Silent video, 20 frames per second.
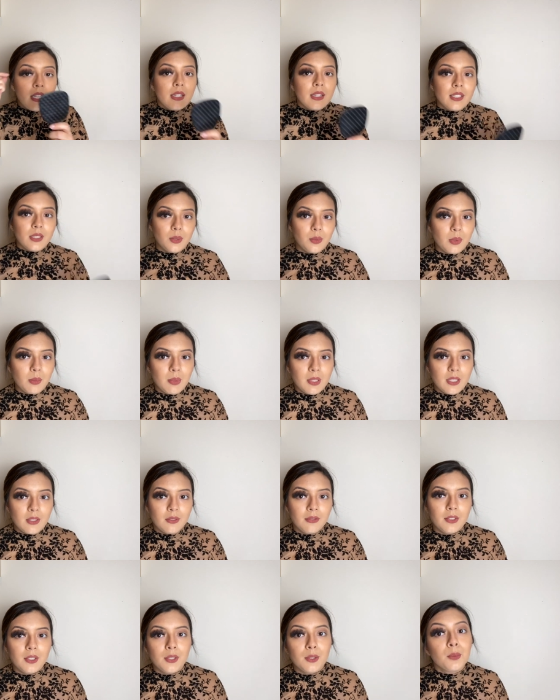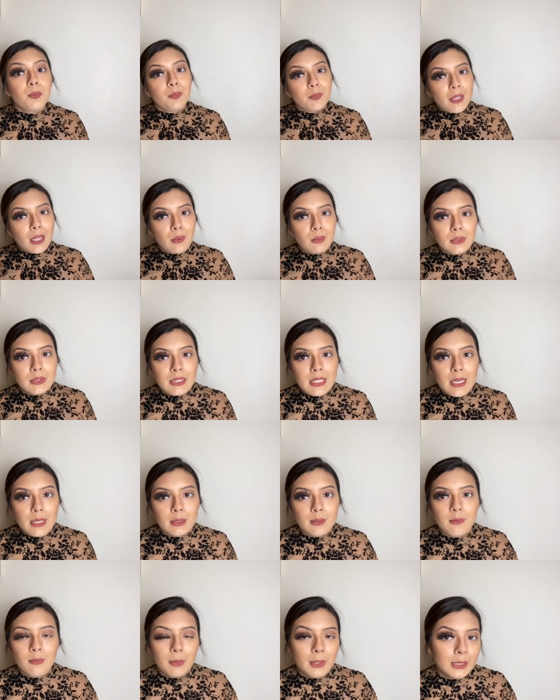these would be good for you. That was the
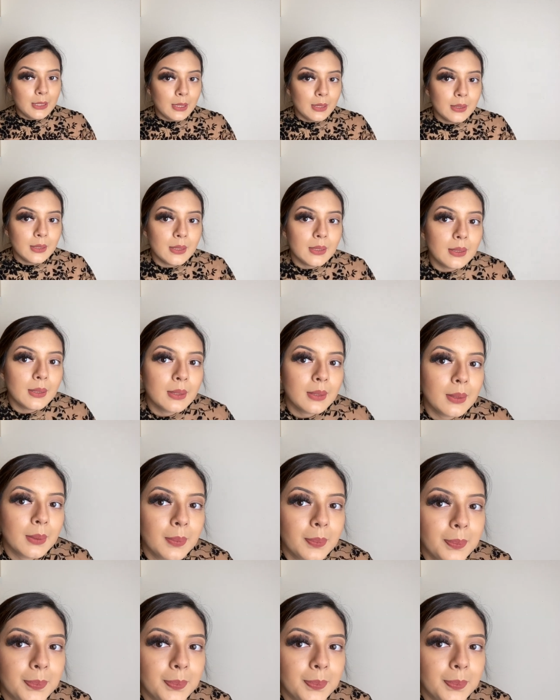end of my sentence.